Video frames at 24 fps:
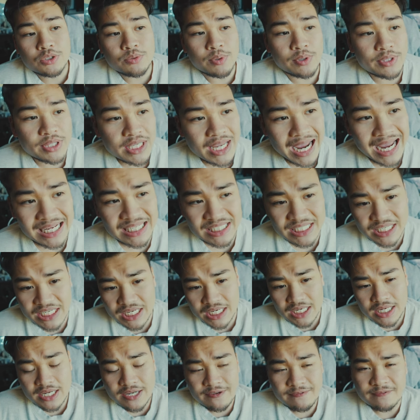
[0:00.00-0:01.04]
So the
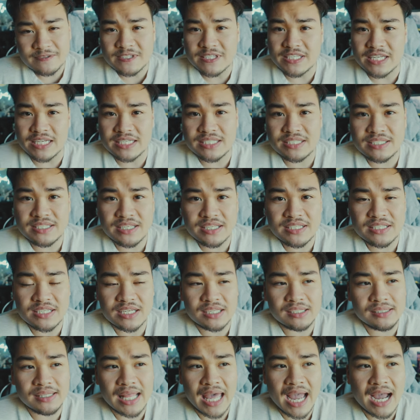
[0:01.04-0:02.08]
idea of distance
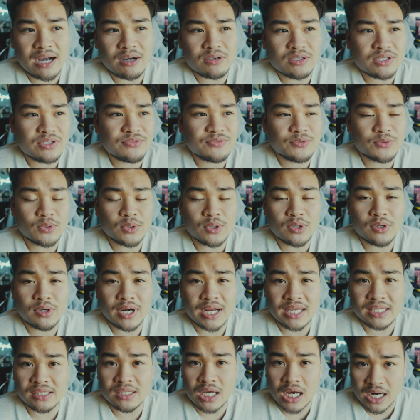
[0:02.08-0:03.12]
allows for
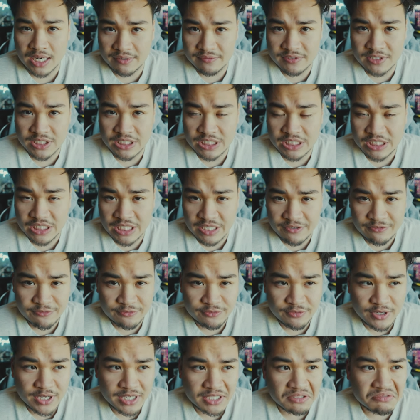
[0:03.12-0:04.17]
a lot of
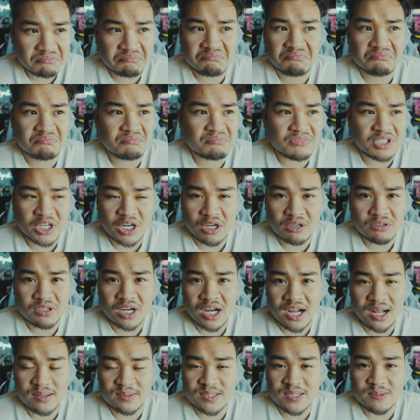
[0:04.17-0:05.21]
different
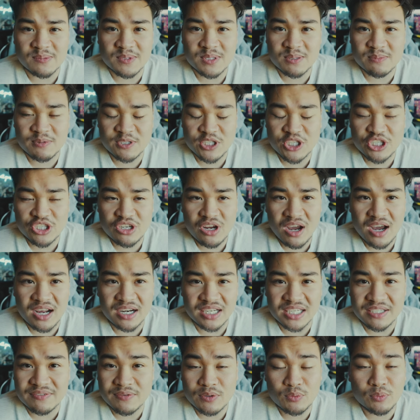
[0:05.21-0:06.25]
concepts to be
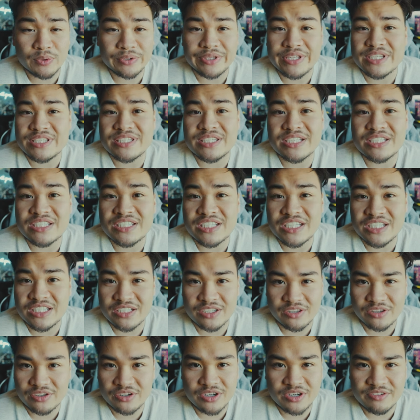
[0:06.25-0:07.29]
shot, even with a
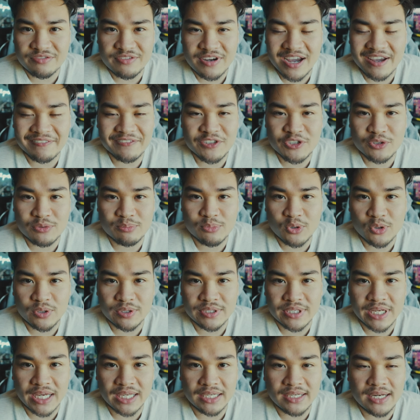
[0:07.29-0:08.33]
16-35
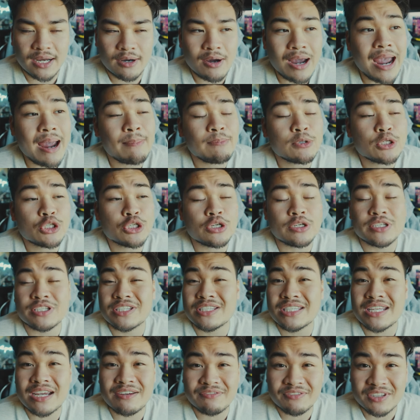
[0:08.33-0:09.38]
2.8. Now, aperture is
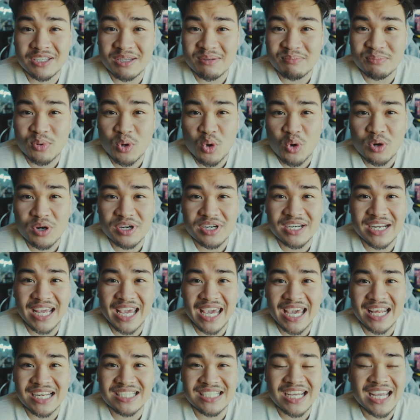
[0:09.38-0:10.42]
definitely important,
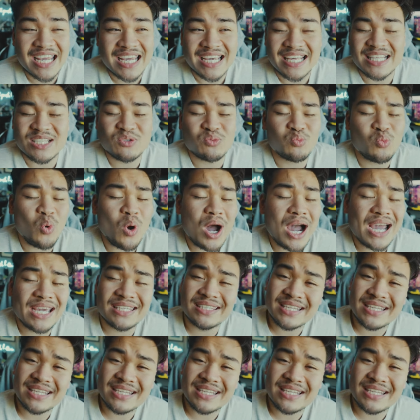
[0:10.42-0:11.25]
and it's why